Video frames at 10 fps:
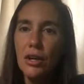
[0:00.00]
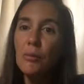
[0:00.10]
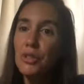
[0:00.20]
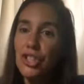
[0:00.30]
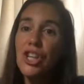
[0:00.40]

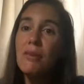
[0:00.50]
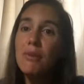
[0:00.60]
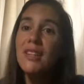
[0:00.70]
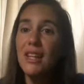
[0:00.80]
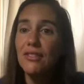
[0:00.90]
But she
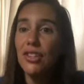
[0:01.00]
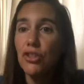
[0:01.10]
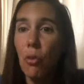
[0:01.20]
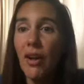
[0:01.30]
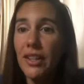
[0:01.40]
believes at
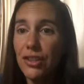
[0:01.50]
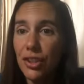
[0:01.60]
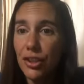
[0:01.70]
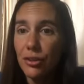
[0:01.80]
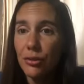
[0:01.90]

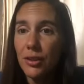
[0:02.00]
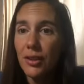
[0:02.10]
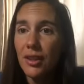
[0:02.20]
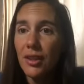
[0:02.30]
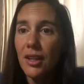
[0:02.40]
22
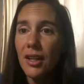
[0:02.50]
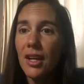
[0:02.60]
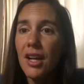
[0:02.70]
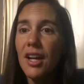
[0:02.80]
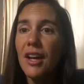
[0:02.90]

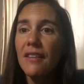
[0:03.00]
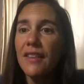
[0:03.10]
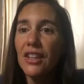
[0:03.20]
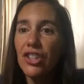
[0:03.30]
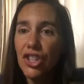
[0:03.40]

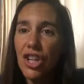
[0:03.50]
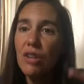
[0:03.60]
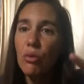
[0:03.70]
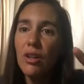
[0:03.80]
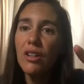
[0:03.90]
that
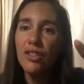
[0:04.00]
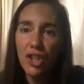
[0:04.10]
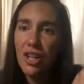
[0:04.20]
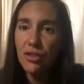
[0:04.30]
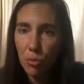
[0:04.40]
she
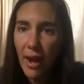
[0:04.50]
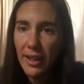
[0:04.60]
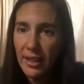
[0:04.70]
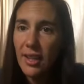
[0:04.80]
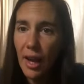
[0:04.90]
is
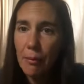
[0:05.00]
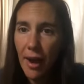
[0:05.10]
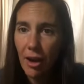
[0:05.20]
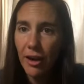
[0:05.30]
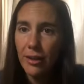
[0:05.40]
ready to get
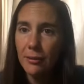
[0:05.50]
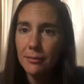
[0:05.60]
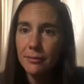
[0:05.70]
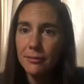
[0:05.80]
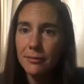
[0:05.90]
married.
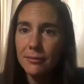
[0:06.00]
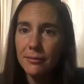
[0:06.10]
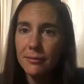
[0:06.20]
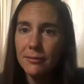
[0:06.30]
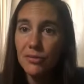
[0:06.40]

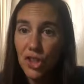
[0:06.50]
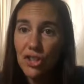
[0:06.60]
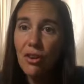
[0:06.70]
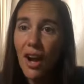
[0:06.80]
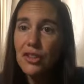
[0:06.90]

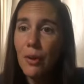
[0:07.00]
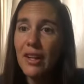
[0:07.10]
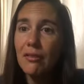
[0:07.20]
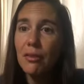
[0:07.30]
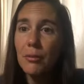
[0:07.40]
She's
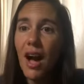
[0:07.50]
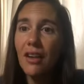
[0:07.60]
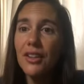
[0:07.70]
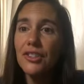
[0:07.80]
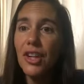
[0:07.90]
graduating from
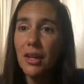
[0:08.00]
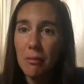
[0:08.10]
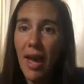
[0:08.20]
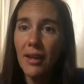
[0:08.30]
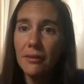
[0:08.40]
college in
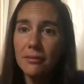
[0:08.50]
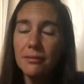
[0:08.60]
May.